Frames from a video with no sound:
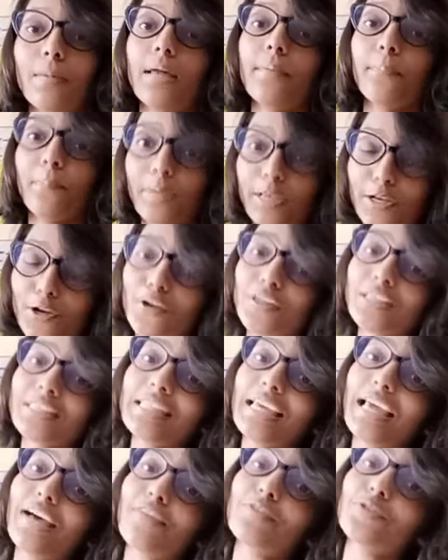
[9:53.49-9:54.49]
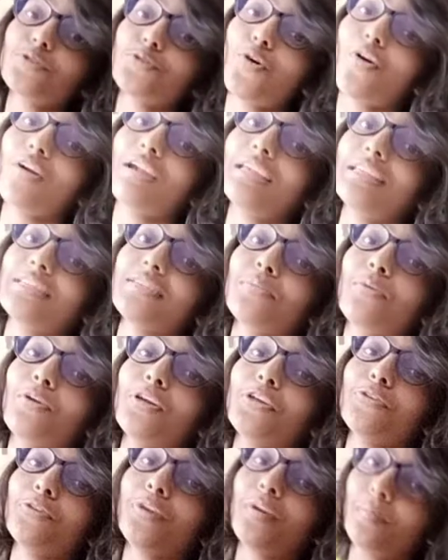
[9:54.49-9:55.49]
and because they have a strong
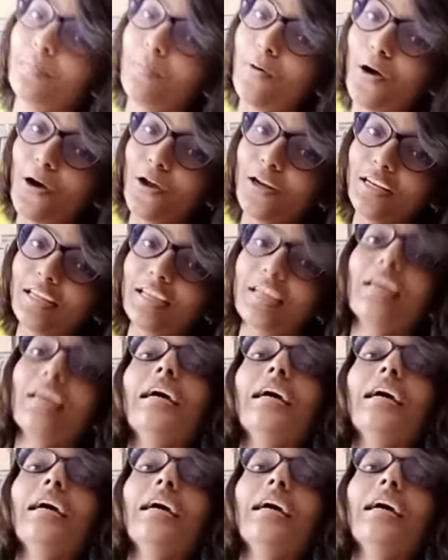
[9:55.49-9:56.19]
intermolecular bond,